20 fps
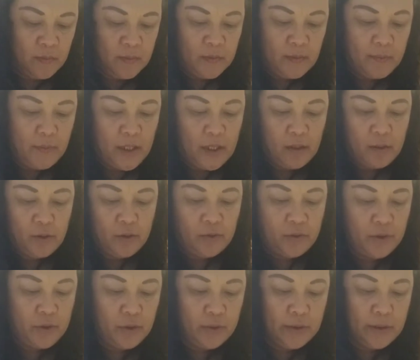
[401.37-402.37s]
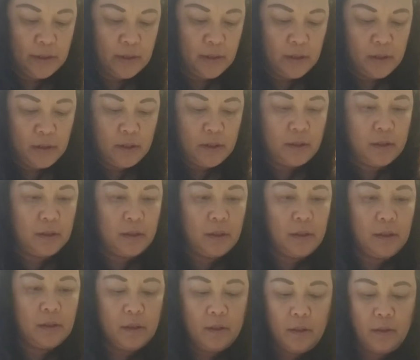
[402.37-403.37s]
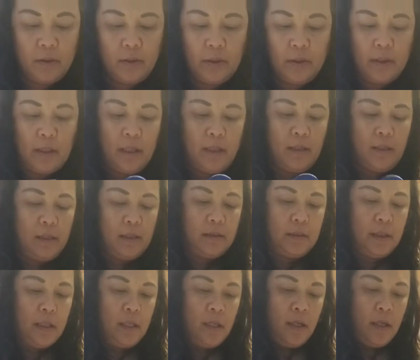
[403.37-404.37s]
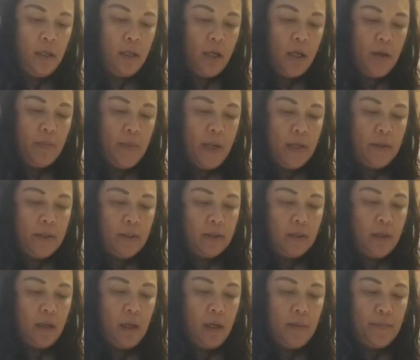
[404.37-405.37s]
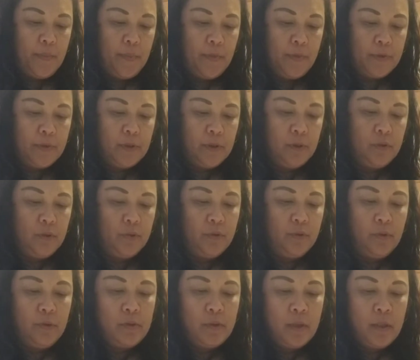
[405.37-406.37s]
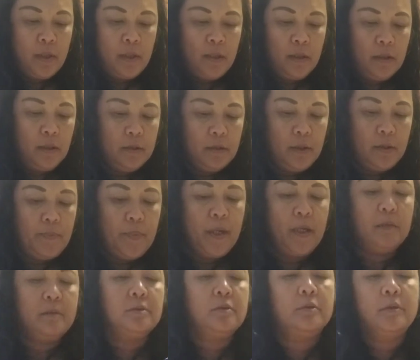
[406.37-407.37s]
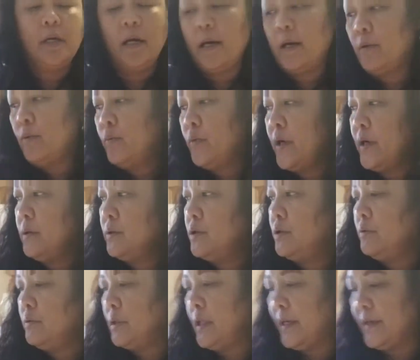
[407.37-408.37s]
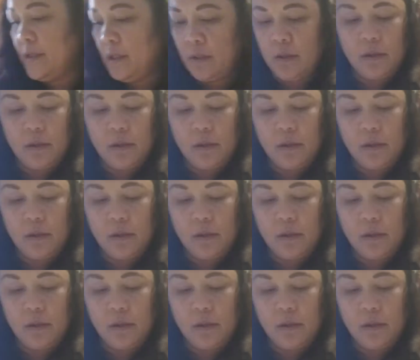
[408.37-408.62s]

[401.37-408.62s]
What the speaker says: Make sure your thing is about a cup or two. It depends on how well you like